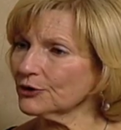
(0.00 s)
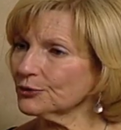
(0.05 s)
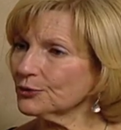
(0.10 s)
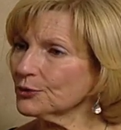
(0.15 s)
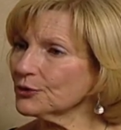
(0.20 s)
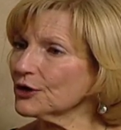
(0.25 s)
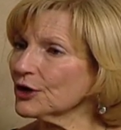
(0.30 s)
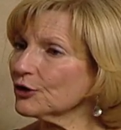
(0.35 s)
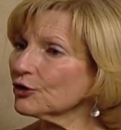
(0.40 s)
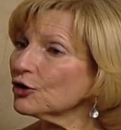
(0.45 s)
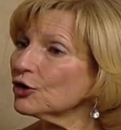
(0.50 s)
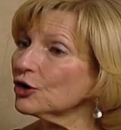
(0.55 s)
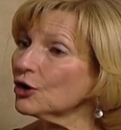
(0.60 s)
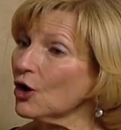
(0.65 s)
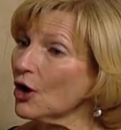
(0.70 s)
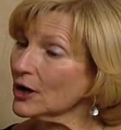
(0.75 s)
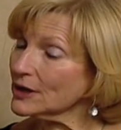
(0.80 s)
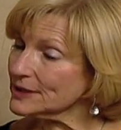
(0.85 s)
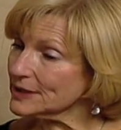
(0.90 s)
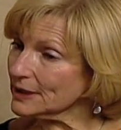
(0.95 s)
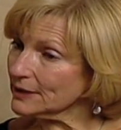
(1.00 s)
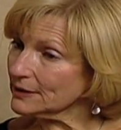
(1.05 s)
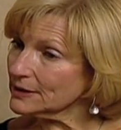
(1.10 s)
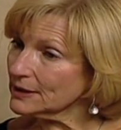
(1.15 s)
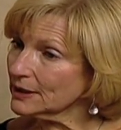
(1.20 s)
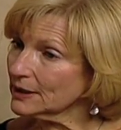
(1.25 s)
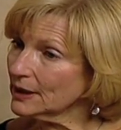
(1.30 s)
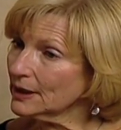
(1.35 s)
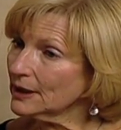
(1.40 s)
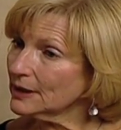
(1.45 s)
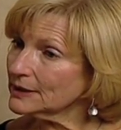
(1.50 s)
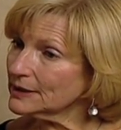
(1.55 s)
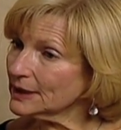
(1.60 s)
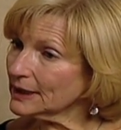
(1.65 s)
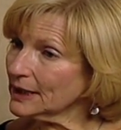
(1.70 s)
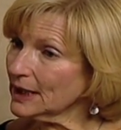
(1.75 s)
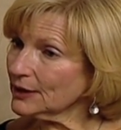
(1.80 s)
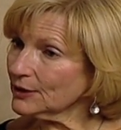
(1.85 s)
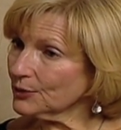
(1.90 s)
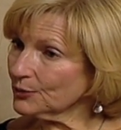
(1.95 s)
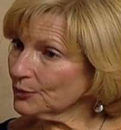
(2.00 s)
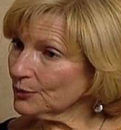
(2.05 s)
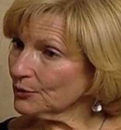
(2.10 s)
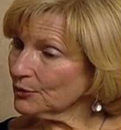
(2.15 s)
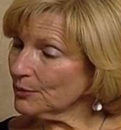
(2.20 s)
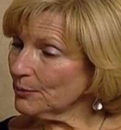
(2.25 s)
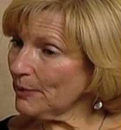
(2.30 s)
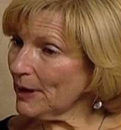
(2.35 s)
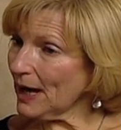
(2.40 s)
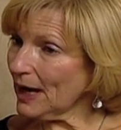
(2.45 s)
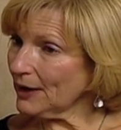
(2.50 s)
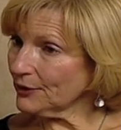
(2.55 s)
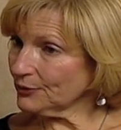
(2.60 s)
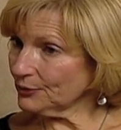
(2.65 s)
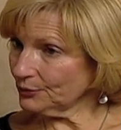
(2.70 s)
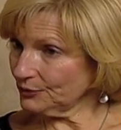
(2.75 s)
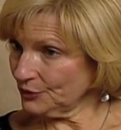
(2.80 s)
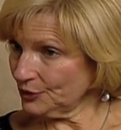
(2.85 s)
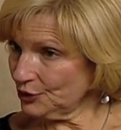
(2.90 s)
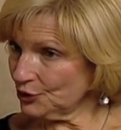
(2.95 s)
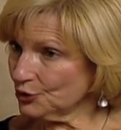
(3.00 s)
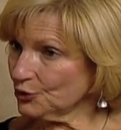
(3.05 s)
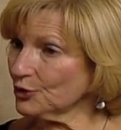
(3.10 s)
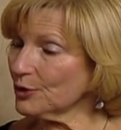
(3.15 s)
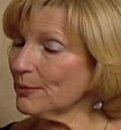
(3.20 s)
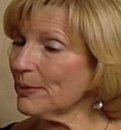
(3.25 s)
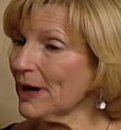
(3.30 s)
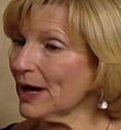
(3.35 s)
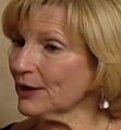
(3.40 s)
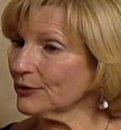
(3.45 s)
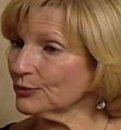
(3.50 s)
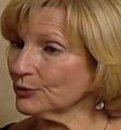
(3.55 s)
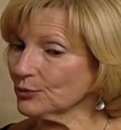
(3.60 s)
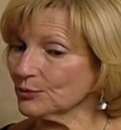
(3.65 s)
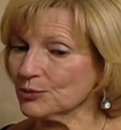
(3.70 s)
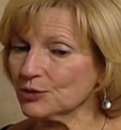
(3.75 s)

through their closet to get through the bath mm-hmm. to the mm-hmm. bathroom.